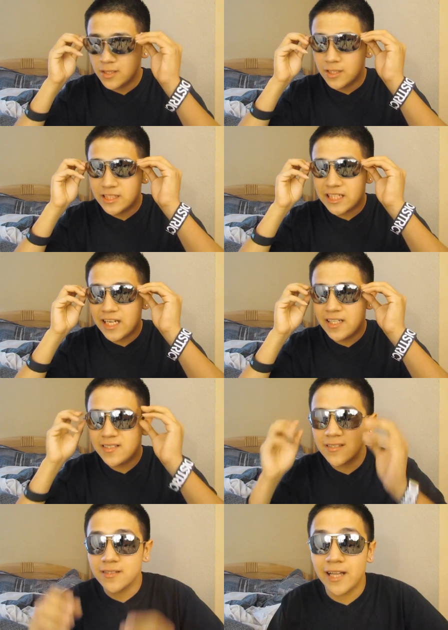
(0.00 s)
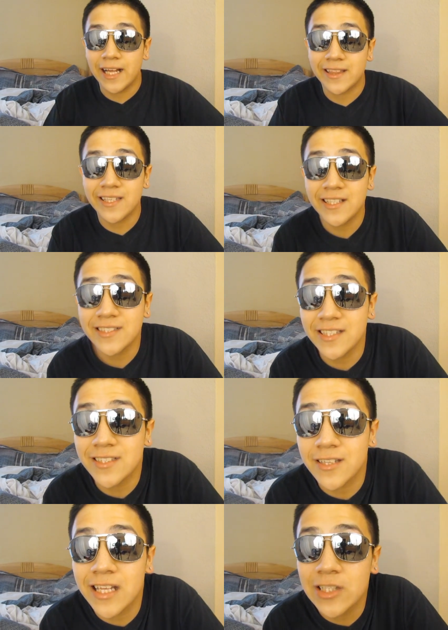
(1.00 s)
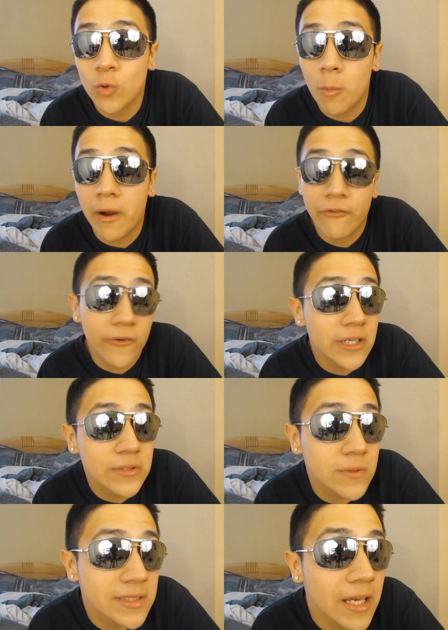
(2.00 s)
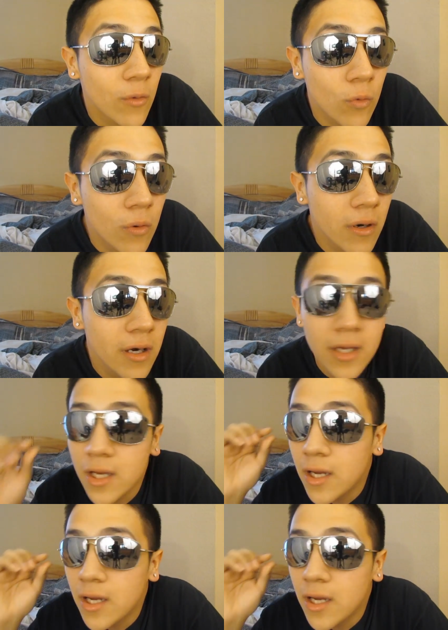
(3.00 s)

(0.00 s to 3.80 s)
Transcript: shades like these were my first ones that I wore.